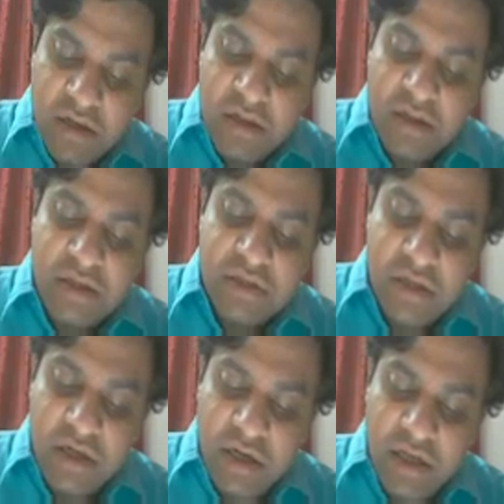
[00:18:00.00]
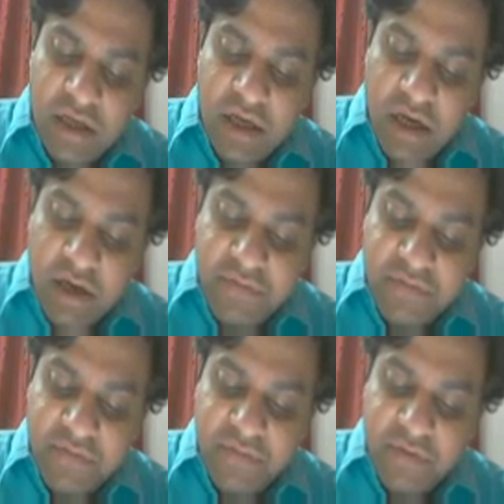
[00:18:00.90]
this df
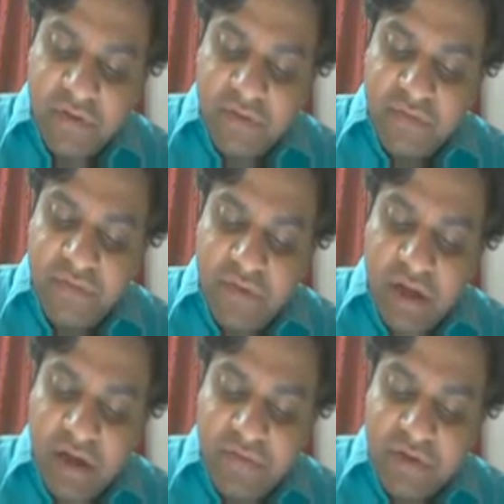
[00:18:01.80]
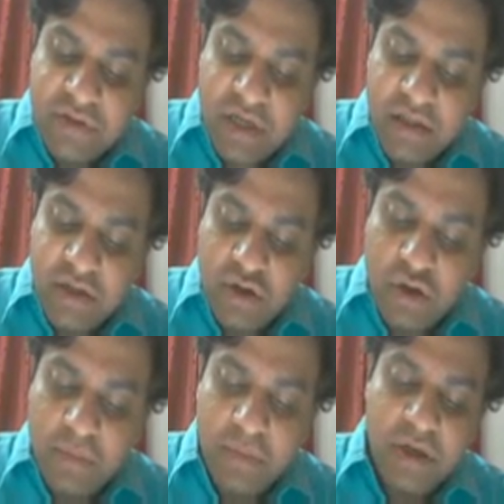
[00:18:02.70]
will have a sine theta
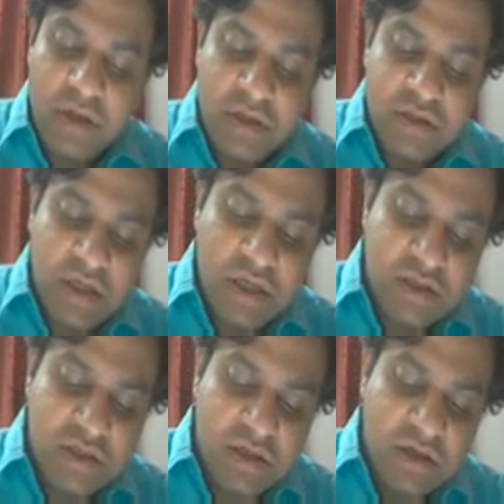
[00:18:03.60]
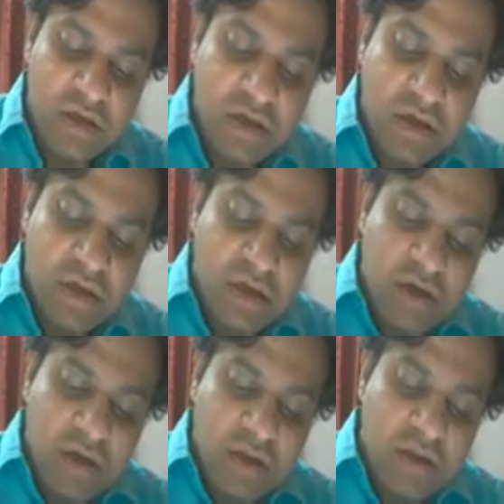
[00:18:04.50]
component in this direction.
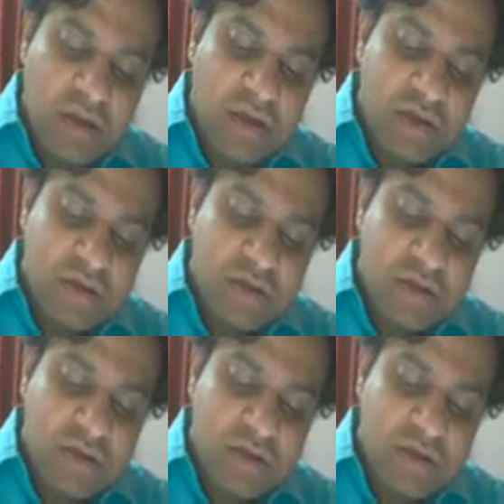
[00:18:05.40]
This